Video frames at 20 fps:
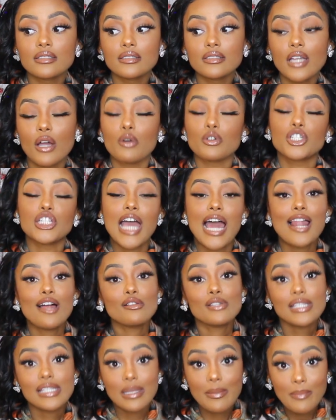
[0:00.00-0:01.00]
no, shout
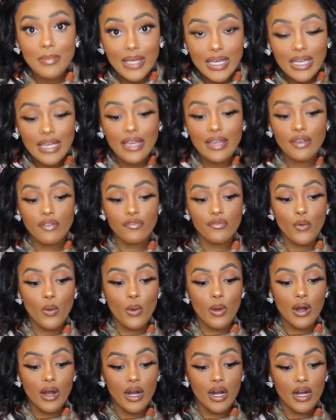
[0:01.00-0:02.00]
out to me
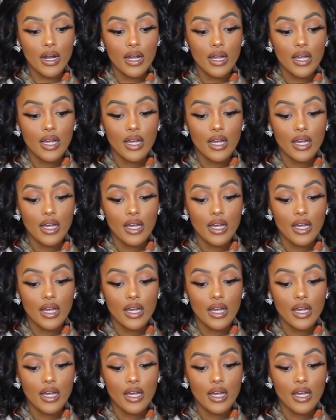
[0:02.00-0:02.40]
for